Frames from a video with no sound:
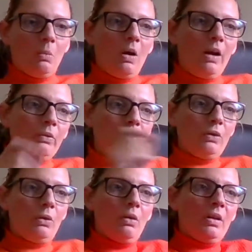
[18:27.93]
whilst
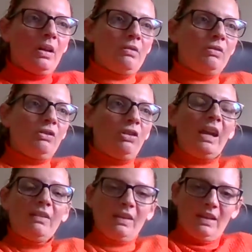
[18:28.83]
not
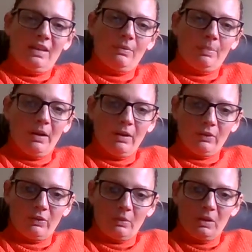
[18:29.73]
rejecting his past.